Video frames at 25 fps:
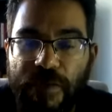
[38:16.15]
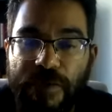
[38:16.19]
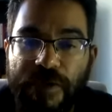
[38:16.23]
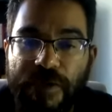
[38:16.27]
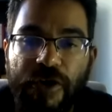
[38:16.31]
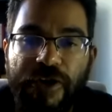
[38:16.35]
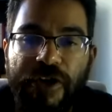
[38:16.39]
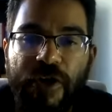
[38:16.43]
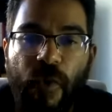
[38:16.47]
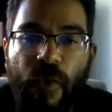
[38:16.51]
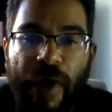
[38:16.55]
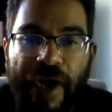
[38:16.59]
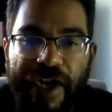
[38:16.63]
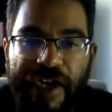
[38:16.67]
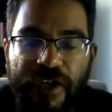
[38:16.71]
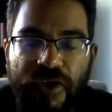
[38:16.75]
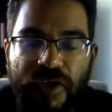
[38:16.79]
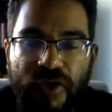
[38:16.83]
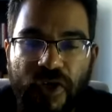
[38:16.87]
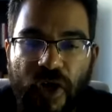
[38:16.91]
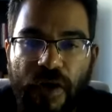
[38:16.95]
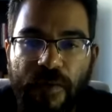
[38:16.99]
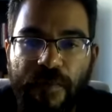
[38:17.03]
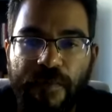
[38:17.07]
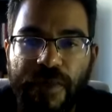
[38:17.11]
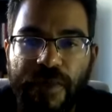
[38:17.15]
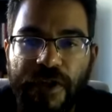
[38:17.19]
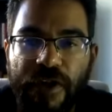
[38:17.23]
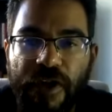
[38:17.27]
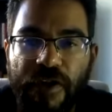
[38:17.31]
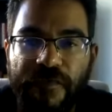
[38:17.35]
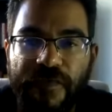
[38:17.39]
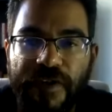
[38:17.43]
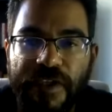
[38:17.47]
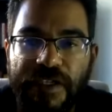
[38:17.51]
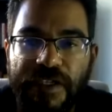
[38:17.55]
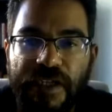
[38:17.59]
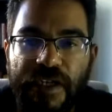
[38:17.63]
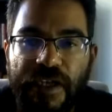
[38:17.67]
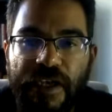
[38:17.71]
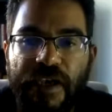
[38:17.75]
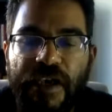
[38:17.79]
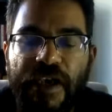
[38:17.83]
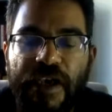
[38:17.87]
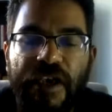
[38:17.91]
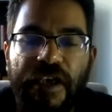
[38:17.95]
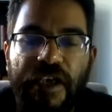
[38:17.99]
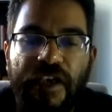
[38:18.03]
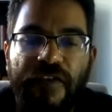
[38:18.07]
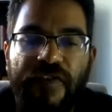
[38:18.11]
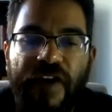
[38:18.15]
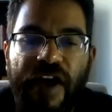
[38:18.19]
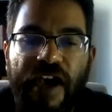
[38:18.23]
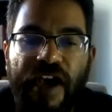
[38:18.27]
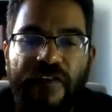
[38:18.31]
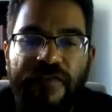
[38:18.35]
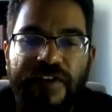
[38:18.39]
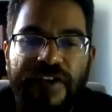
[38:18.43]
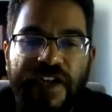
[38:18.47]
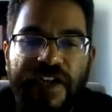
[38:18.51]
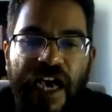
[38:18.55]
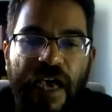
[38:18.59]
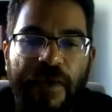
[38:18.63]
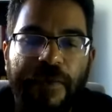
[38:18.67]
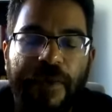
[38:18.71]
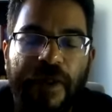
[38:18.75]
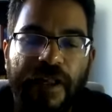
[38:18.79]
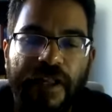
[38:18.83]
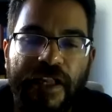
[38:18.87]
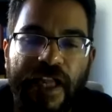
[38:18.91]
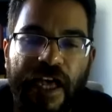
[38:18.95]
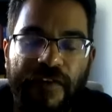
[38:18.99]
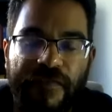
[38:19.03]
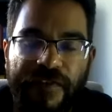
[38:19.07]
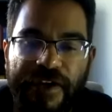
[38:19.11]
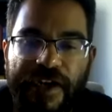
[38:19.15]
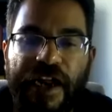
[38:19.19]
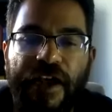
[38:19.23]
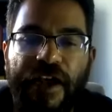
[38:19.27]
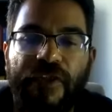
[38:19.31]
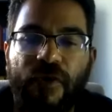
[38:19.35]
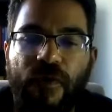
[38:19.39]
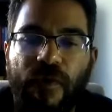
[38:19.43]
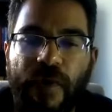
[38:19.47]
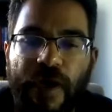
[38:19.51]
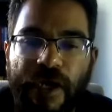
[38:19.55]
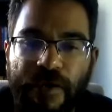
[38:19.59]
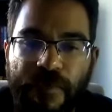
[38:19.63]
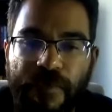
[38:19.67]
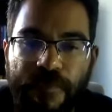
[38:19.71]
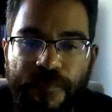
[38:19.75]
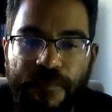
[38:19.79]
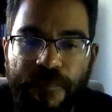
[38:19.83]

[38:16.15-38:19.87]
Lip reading: It's only one example, obviously. If I have time, I'll cover another one.